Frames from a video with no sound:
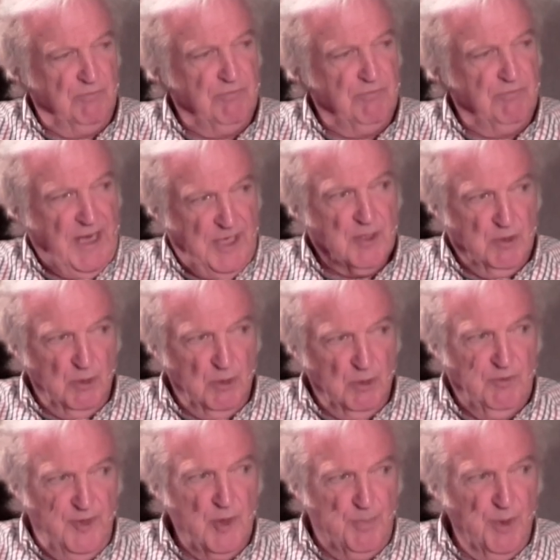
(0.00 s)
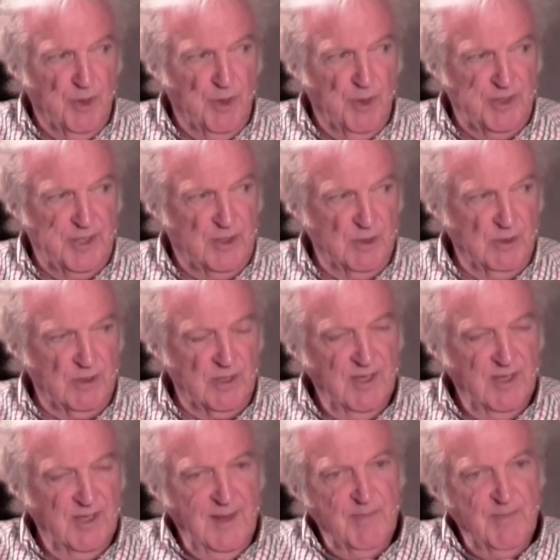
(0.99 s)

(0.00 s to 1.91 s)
a radical viewpoint he took.